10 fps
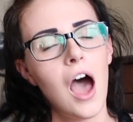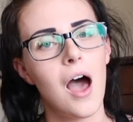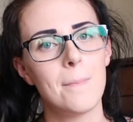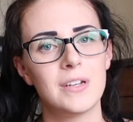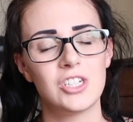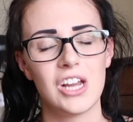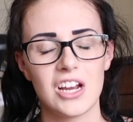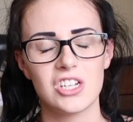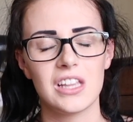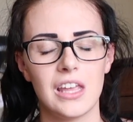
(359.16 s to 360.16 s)
But she
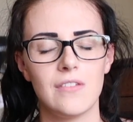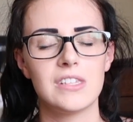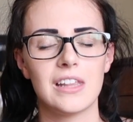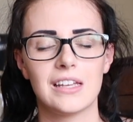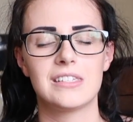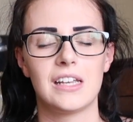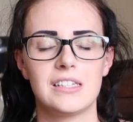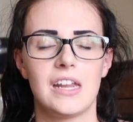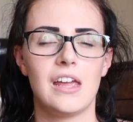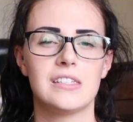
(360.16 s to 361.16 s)
actually leaves in like
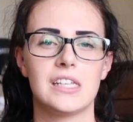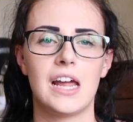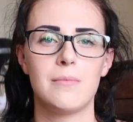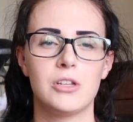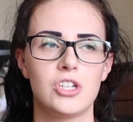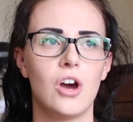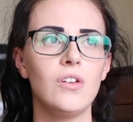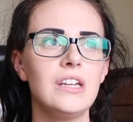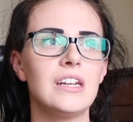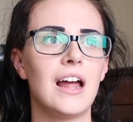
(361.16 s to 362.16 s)
6 days, and I'm
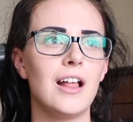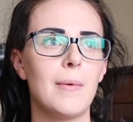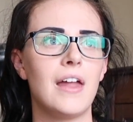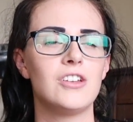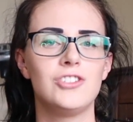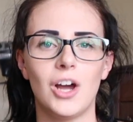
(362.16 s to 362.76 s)
totally in denial about it.